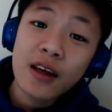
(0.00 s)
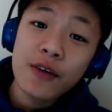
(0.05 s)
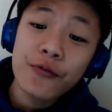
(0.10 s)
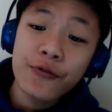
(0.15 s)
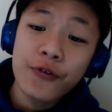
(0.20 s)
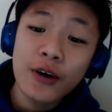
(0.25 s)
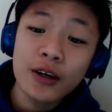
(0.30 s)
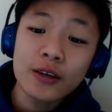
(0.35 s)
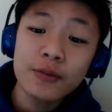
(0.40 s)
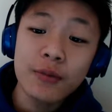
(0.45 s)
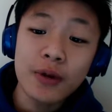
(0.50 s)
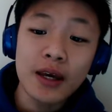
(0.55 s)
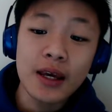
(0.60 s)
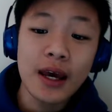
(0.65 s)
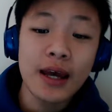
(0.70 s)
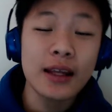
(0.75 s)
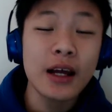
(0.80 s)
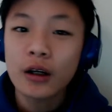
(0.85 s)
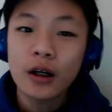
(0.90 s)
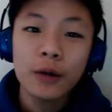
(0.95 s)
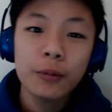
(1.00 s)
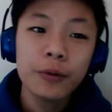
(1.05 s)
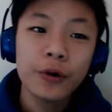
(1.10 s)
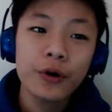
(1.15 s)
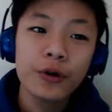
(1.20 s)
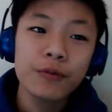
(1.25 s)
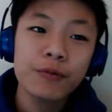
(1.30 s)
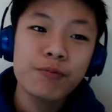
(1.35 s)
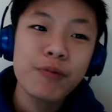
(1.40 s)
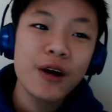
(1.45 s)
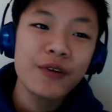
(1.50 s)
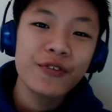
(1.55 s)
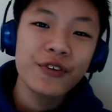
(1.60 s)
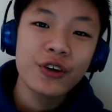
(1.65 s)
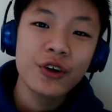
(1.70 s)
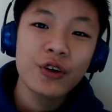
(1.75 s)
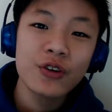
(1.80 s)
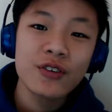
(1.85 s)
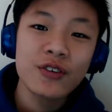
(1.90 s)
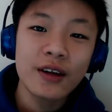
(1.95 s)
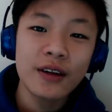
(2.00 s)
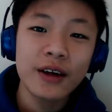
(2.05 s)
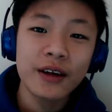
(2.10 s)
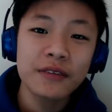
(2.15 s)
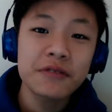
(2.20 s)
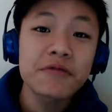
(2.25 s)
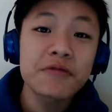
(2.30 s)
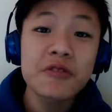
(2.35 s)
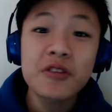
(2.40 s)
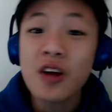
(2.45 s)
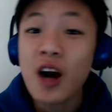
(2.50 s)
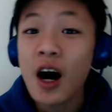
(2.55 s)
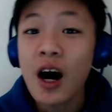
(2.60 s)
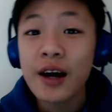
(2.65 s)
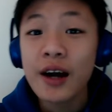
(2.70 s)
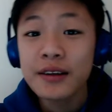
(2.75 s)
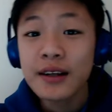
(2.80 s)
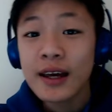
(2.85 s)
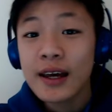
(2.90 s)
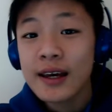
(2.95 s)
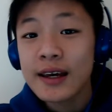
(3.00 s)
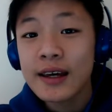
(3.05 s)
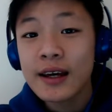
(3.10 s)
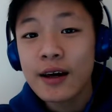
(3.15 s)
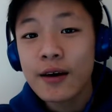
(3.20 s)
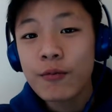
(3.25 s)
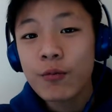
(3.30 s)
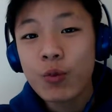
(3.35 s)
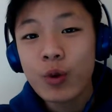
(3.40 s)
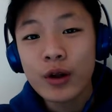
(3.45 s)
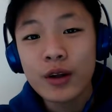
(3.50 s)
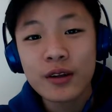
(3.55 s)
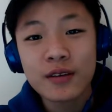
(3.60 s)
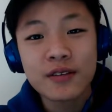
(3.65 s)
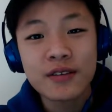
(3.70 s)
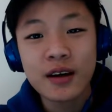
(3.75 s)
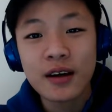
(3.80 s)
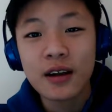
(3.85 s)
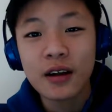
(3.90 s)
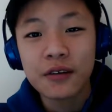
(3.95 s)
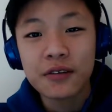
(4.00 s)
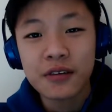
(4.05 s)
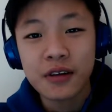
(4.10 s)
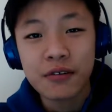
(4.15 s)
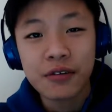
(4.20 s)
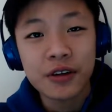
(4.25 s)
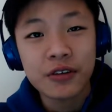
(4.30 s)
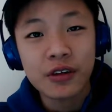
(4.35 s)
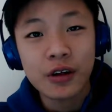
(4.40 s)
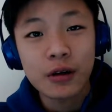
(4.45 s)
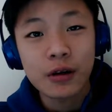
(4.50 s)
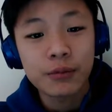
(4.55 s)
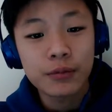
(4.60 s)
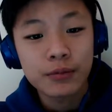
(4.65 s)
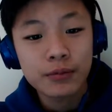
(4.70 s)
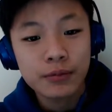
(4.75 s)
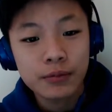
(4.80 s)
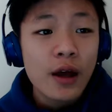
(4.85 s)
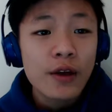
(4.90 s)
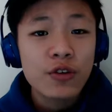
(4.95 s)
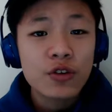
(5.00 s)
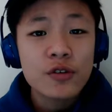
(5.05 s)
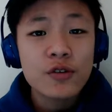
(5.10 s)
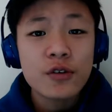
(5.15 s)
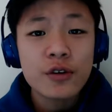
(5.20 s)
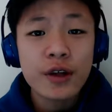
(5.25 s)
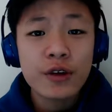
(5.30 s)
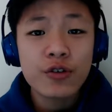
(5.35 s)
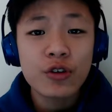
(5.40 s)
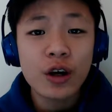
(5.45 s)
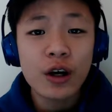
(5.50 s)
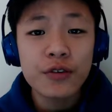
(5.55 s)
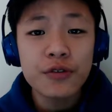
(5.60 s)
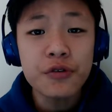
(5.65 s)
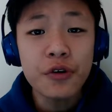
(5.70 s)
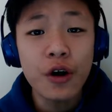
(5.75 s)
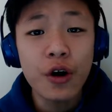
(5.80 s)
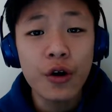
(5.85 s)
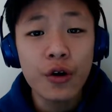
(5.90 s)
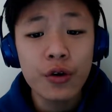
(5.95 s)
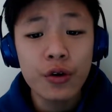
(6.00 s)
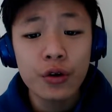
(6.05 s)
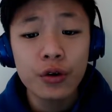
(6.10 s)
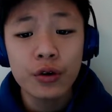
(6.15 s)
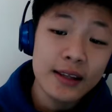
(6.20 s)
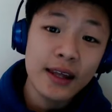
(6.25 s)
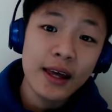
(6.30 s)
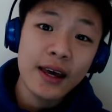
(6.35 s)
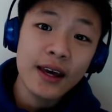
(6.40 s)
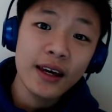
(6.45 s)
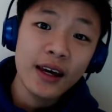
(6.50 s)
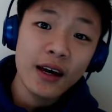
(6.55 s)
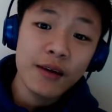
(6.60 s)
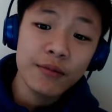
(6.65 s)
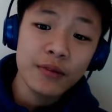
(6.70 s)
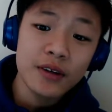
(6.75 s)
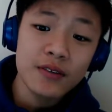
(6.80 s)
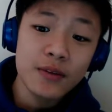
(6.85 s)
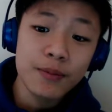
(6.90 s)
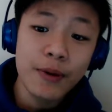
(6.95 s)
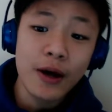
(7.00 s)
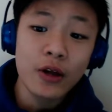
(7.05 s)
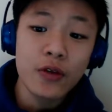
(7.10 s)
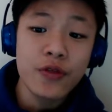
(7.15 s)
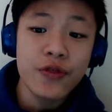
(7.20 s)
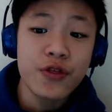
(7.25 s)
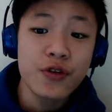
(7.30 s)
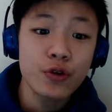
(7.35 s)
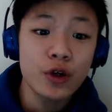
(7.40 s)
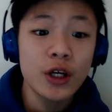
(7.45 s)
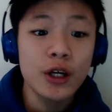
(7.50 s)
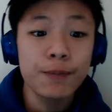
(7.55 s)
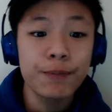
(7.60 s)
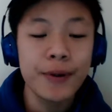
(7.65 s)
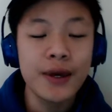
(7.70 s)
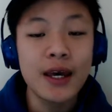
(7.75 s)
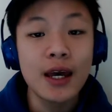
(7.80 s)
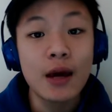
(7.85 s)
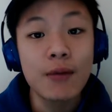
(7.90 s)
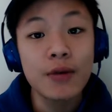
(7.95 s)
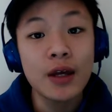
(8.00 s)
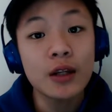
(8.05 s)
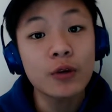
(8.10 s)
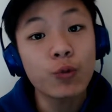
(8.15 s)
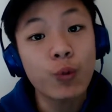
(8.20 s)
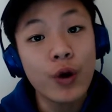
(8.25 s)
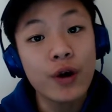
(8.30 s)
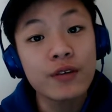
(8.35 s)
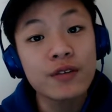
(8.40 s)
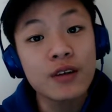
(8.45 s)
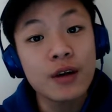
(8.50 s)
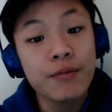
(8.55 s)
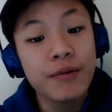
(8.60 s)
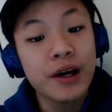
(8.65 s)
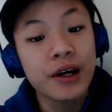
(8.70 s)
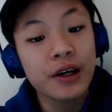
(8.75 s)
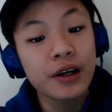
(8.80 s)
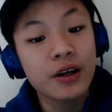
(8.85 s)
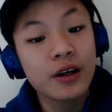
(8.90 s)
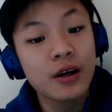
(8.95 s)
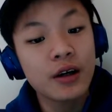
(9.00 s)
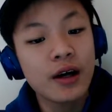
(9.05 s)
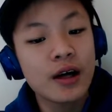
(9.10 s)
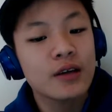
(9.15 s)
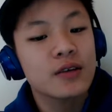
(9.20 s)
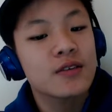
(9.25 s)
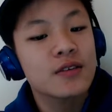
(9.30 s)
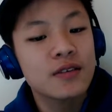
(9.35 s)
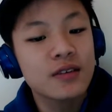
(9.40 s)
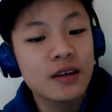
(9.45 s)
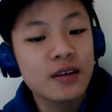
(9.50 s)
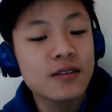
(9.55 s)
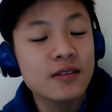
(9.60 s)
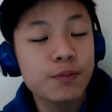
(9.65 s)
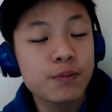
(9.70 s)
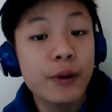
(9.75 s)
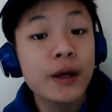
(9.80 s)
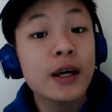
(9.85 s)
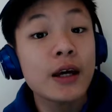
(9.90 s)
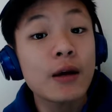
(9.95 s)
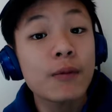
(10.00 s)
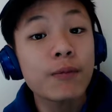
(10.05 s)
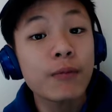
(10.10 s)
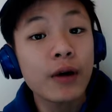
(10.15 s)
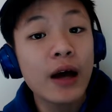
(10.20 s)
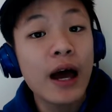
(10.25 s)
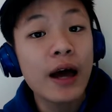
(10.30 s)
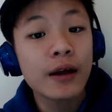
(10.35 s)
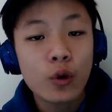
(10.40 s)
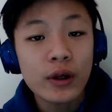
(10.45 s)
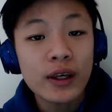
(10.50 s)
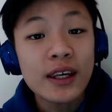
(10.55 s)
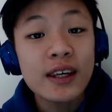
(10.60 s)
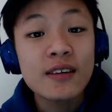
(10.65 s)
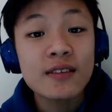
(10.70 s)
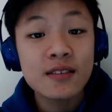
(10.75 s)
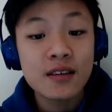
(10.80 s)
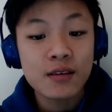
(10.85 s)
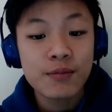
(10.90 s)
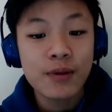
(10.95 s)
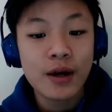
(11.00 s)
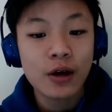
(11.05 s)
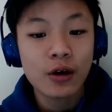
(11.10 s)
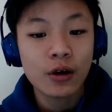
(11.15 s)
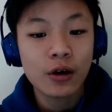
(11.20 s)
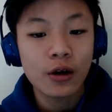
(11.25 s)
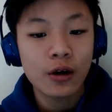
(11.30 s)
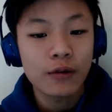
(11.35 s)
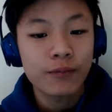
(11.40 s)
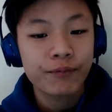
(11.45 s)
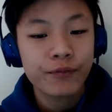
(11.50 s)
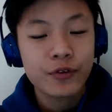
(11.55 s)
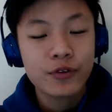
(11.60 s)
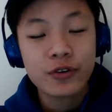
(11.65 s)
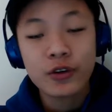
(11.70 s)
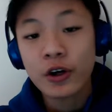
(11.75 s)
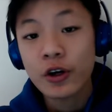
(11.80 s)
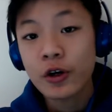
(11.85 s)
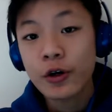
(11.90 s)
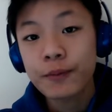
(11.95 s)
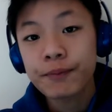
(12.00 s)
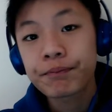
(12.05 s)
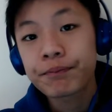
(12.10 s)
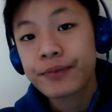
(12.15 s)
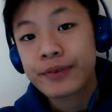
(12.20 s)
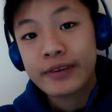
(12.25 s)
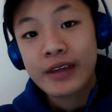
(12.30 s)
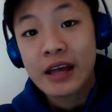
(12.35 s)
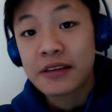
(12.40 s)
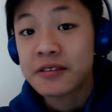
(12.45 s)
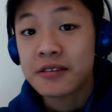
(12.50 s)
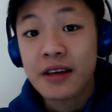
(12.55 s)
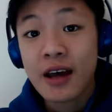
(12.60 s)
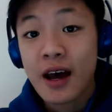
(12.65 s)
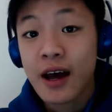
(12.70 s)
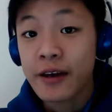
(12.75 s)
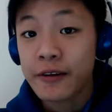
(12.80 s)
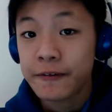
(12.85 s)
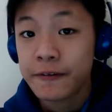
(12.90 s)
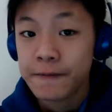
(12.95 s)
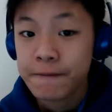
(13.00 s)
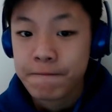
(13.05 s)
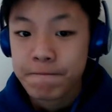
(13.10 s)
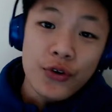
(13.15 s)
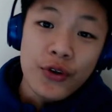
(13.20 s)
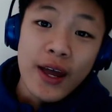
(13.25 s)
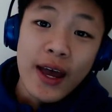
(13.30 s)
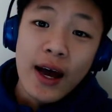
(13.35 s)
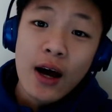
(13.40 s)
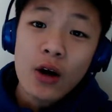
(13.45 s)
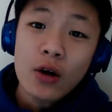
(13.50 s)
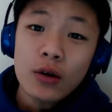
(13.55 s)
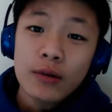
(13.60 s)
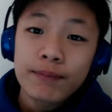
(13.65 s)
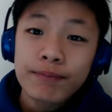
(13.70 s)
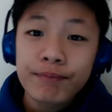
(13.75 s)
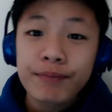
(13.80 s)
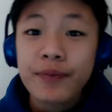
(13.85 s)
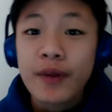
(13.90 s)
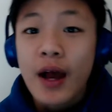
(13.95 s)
that affect me, and I upload my videos at like 9 a.m. when it's daylight saving time. And just to let you guys know, 8 a.m. is about 3 p.m. in West America and 6 p.m. for East America. So that's that. So now